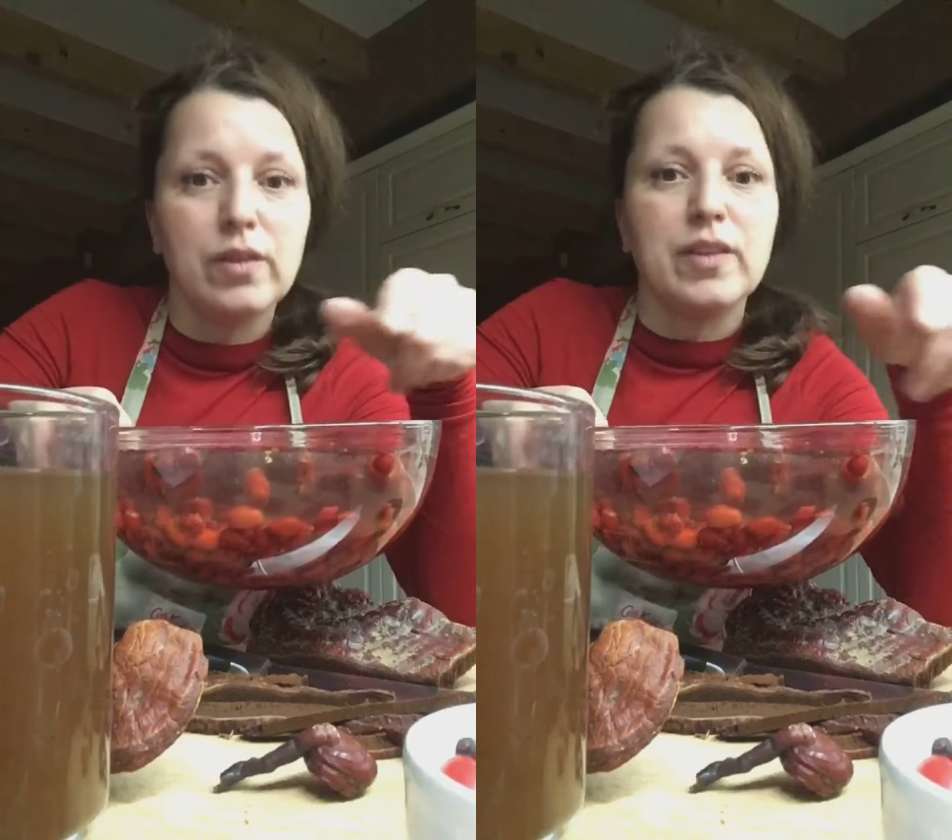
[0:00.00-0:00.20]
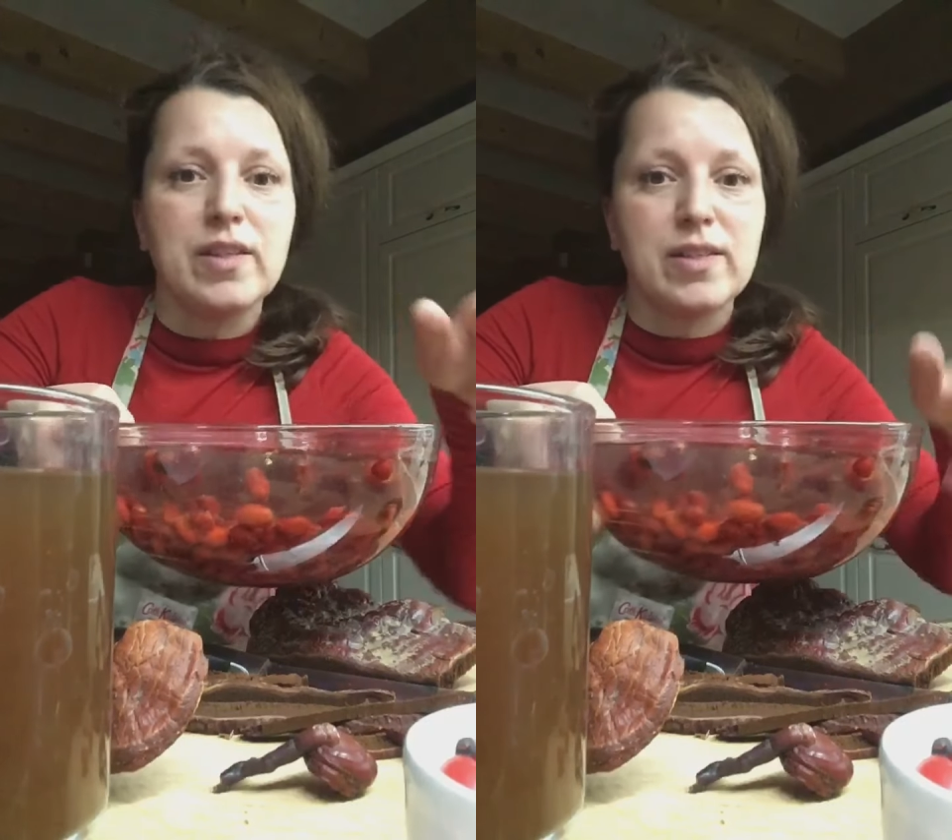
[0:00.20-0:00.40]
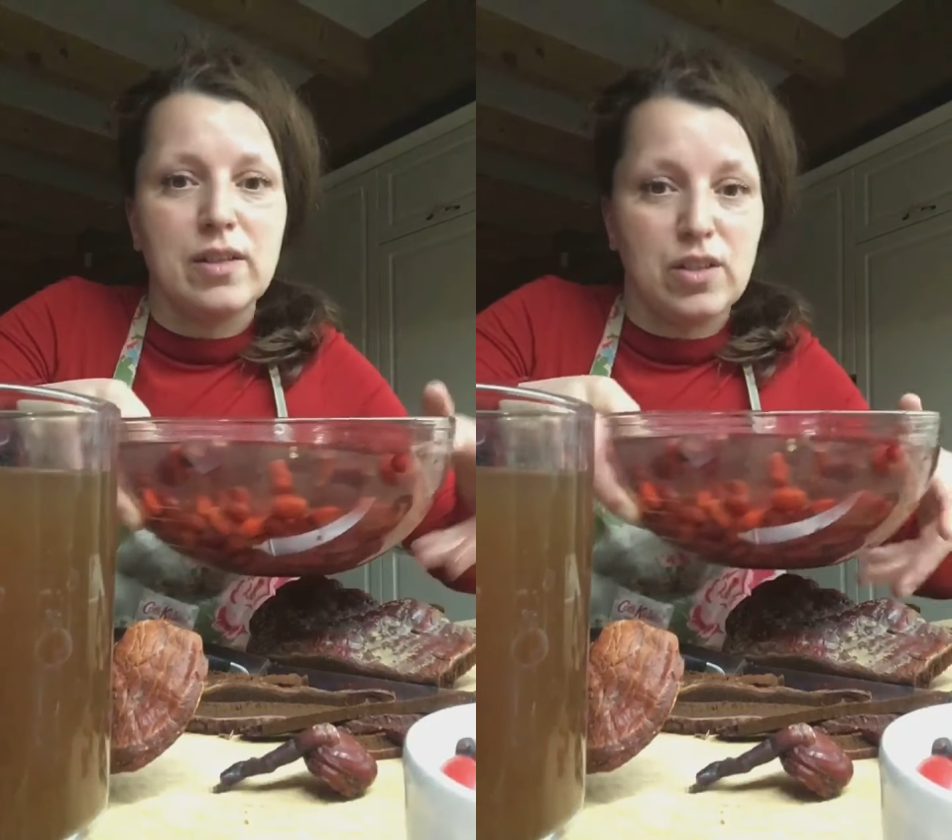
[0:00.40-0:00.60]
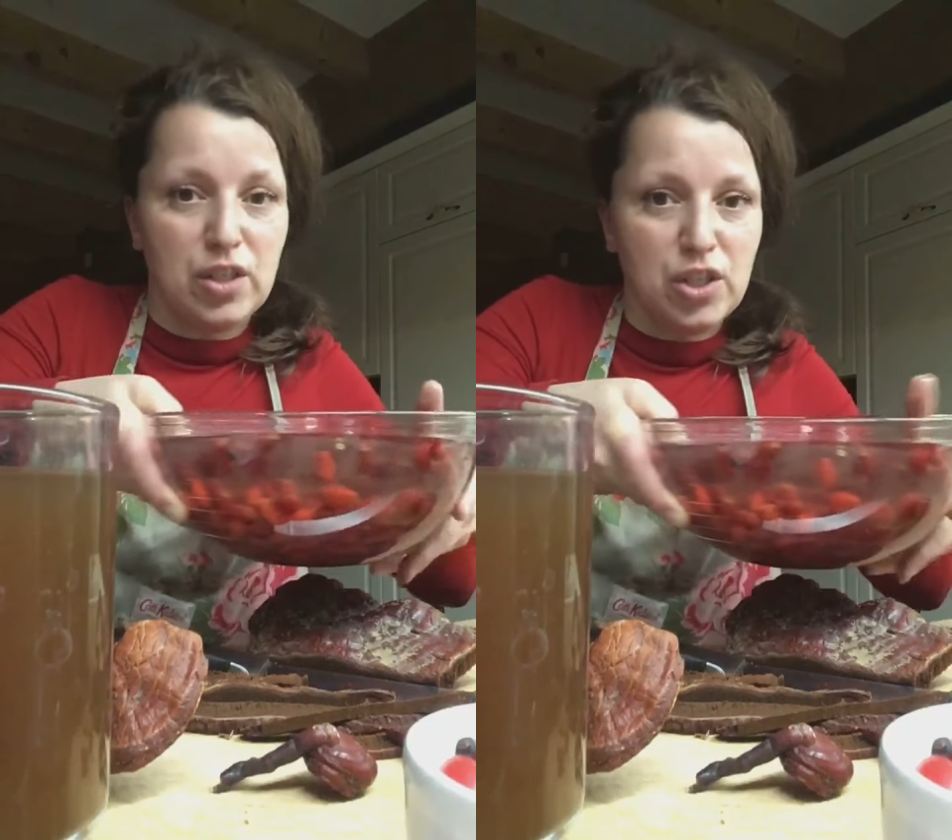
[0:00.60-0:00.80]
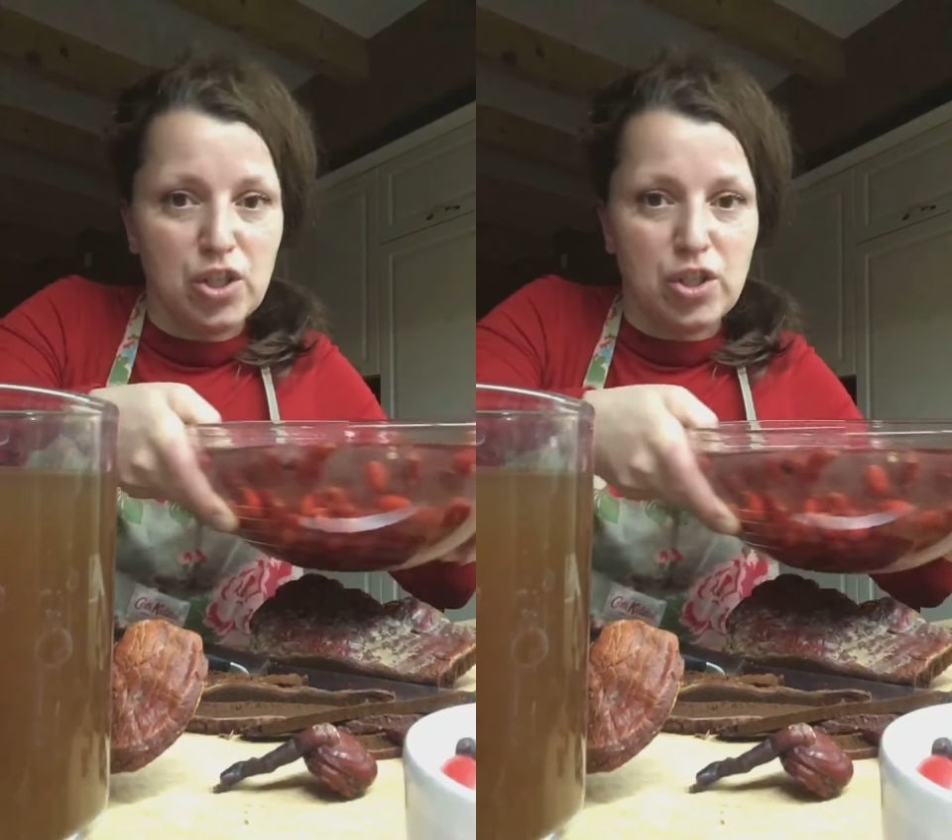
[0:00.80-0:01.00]
this
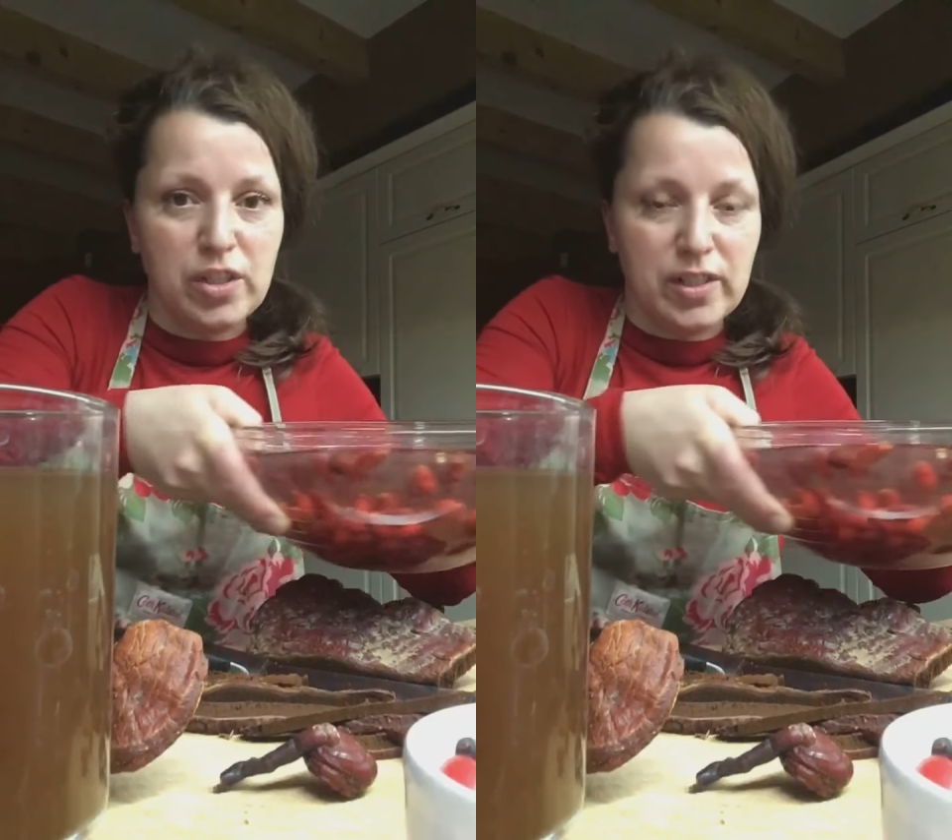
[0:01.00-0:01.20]
reishi